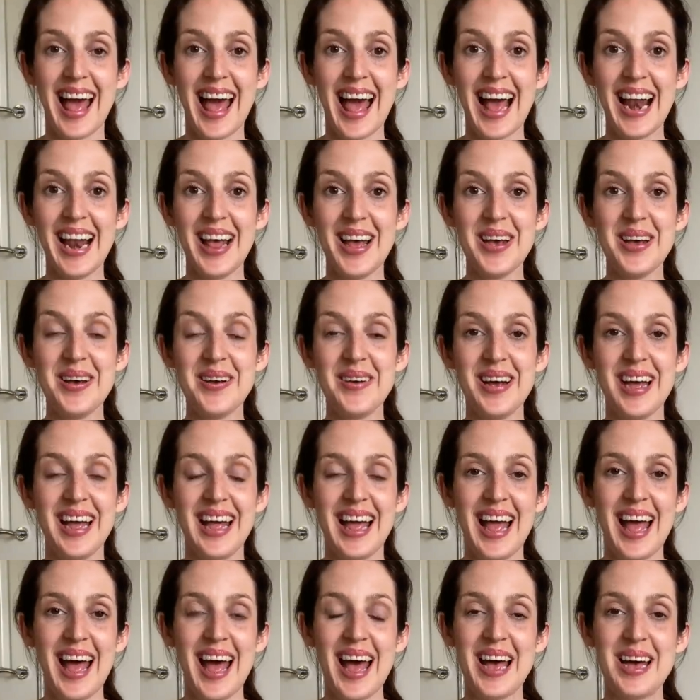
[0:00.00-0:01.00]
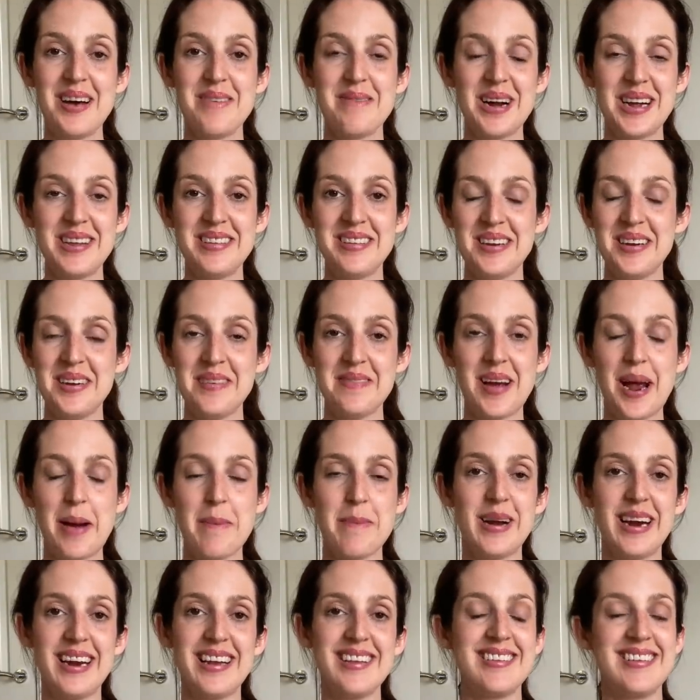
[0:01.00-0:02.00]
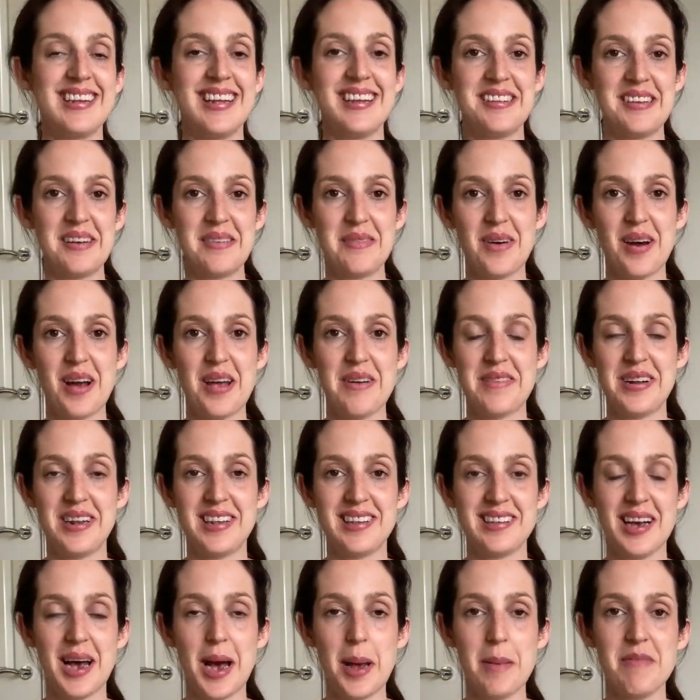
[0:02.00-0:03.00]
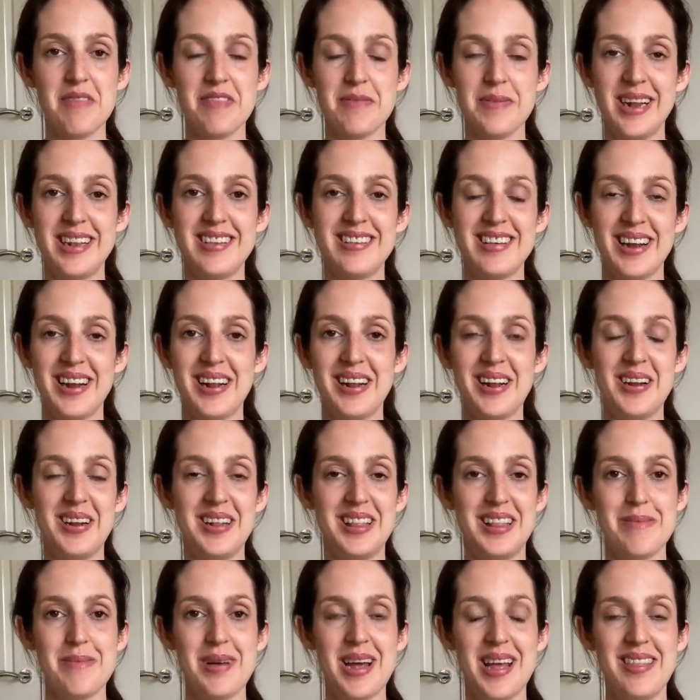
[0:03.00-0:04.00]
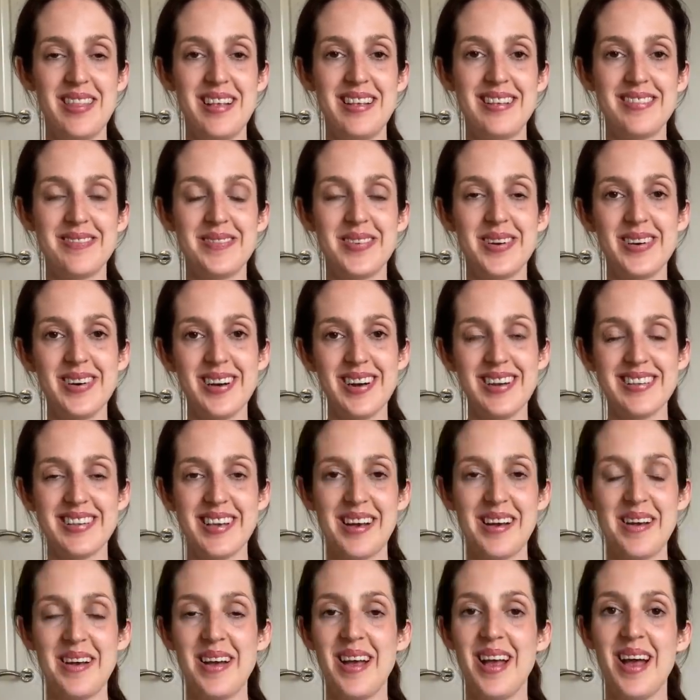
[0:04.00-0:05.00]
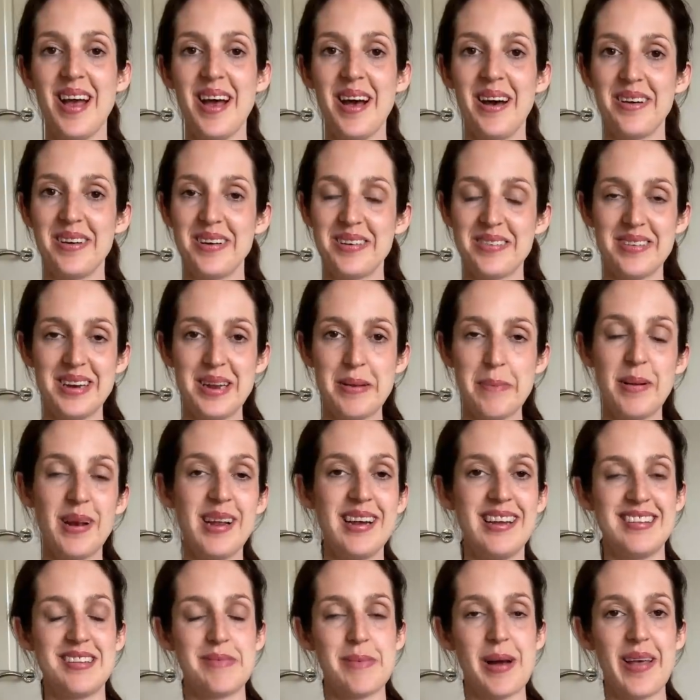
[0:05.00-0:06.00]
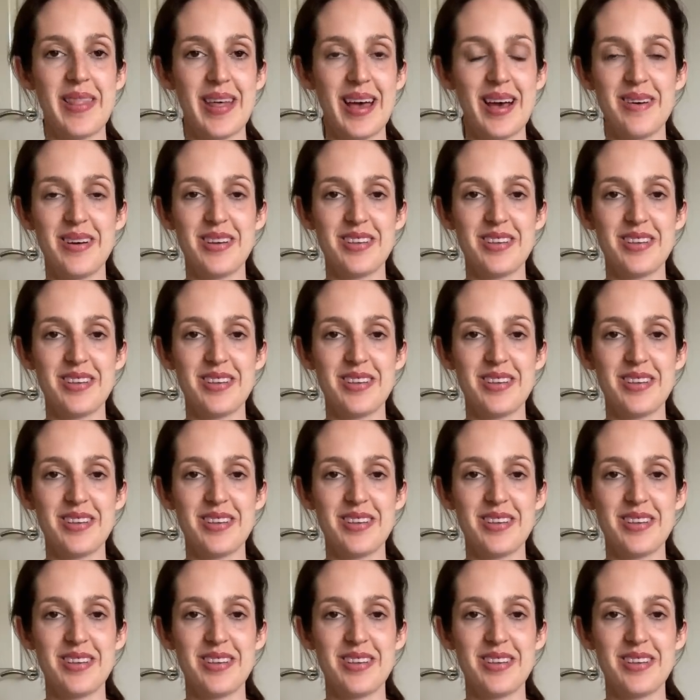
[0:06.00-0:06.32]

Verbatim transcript: Hello, uh, my two fabrics did arrive in time for me to include them in this vlog, so I was really pleased about that.